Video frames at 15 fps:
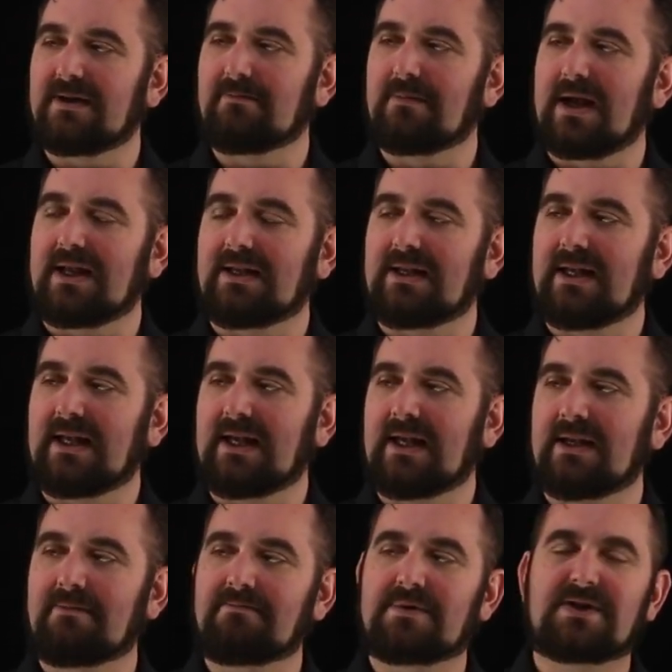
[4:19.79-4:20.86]
It might
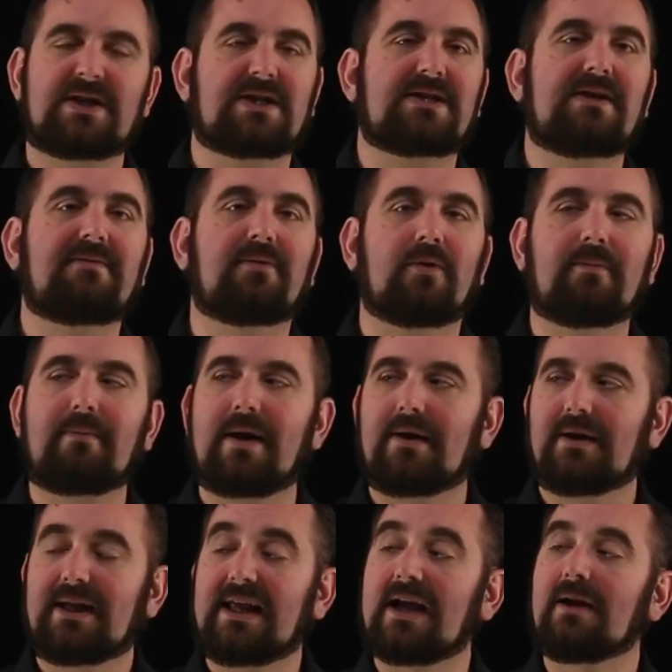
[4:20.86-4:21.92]
need 64
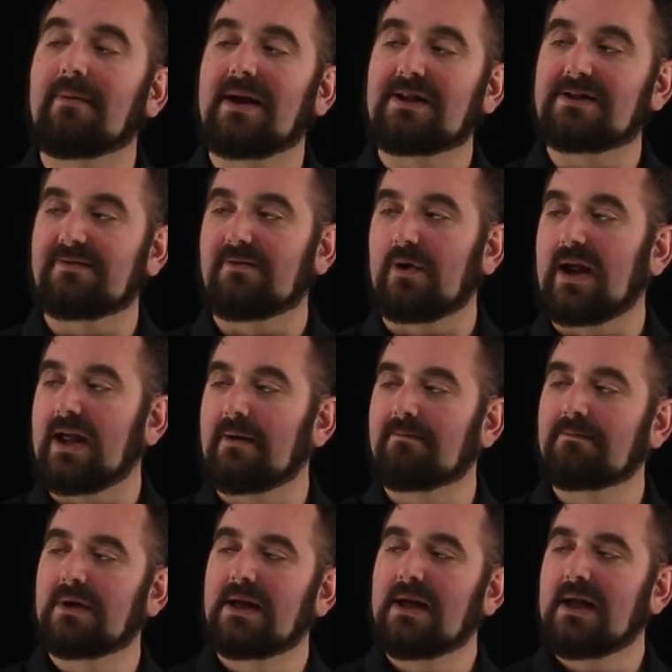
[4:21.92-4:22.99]
gigabytes of
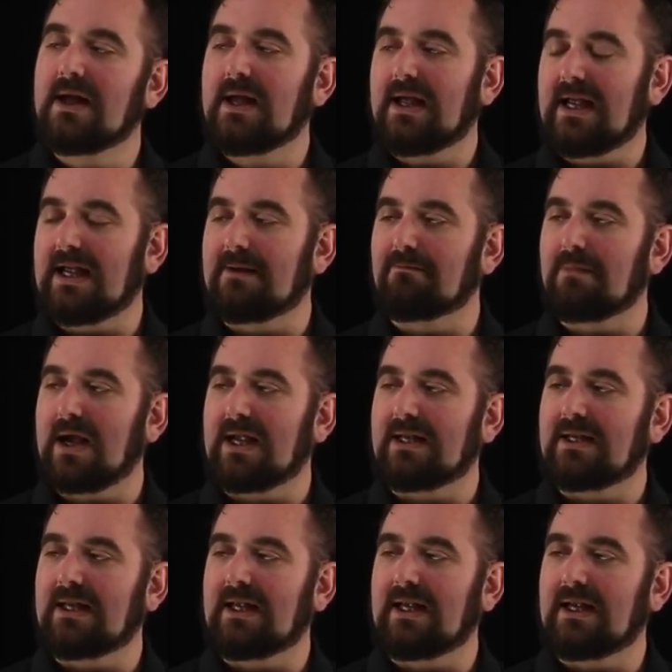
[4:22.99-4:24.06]
RAM. It
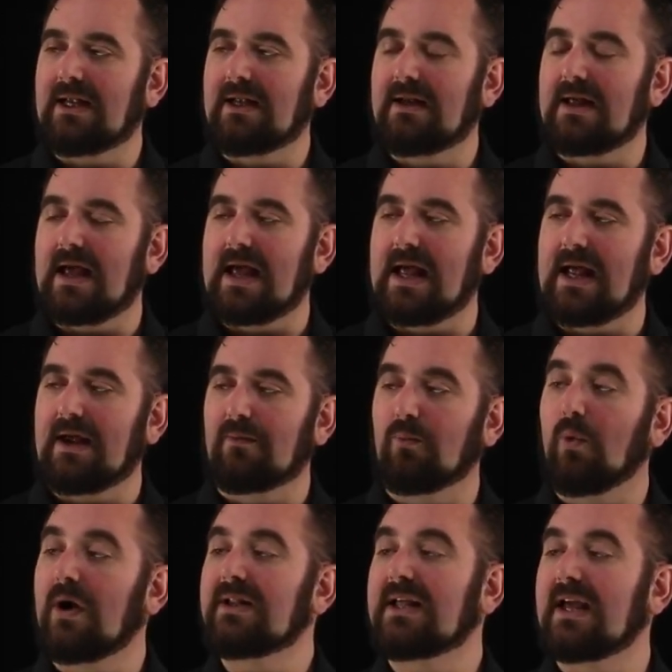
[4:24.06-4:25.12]
might need a
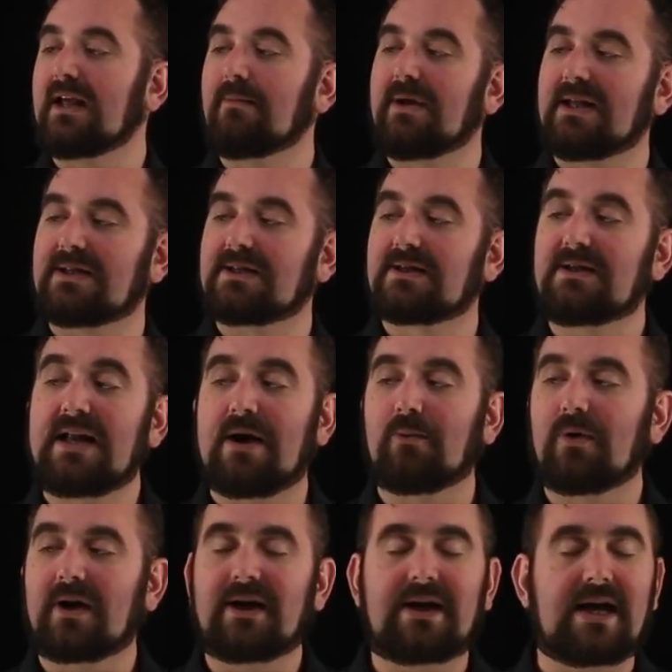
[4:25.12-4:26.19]
one gigabit
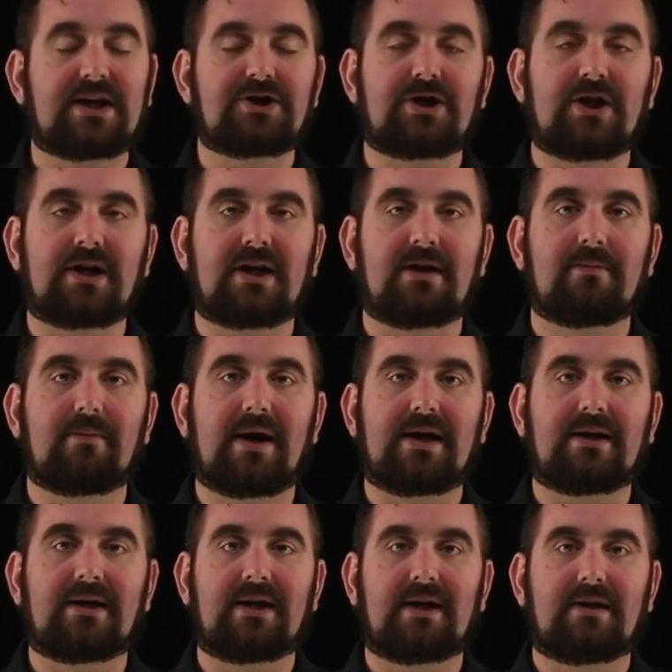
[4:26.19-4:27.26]
network connection, and it
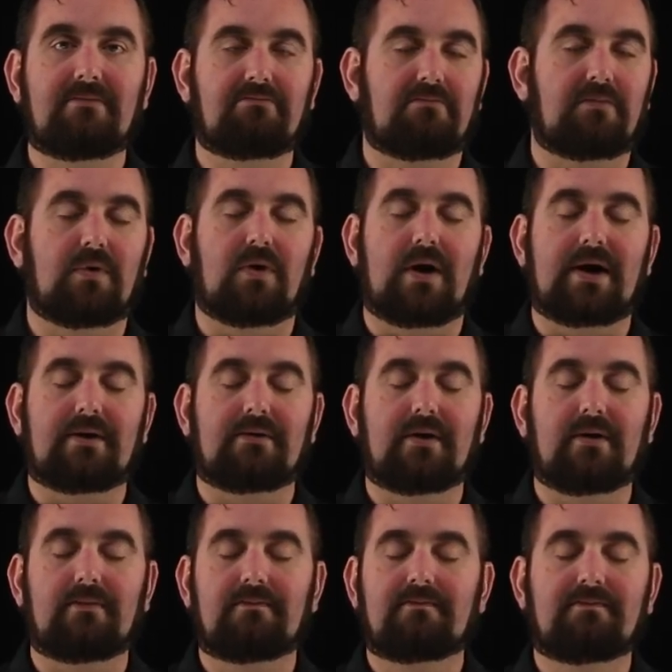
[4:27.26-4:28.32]
might need, I don't
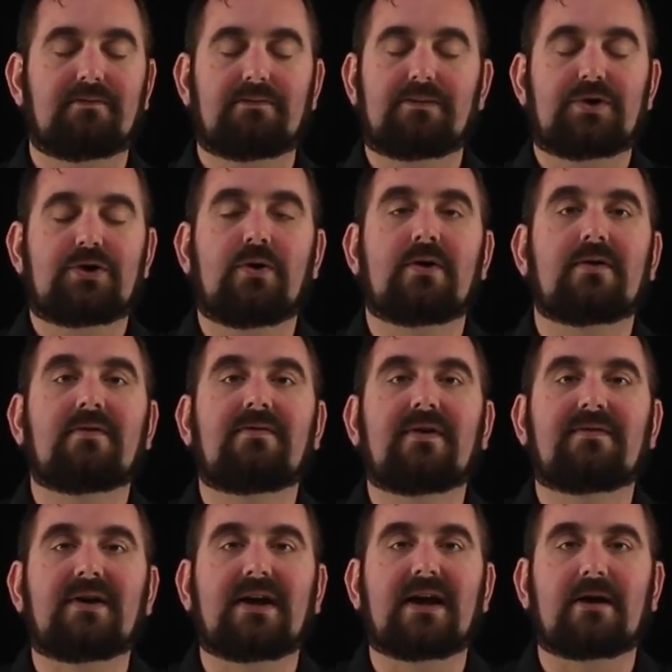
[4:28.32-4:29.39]
know,
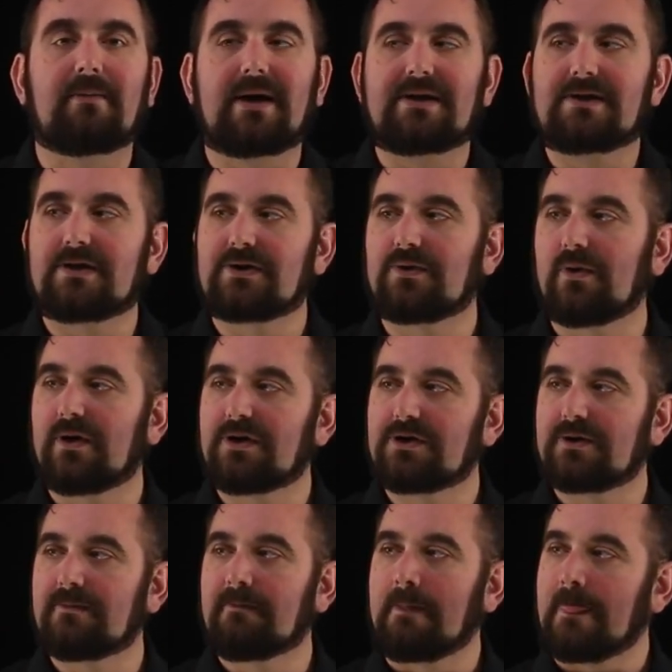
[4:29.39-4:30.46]
250 gigabytes of
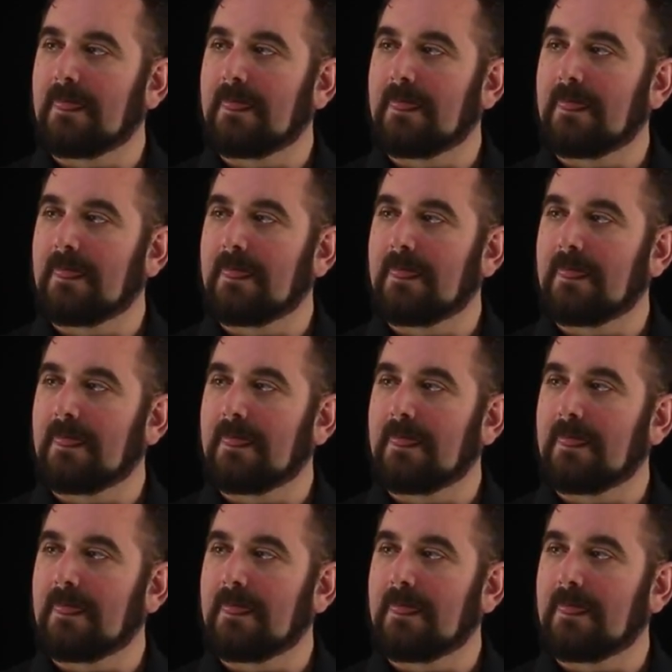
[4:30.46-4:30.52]
storage.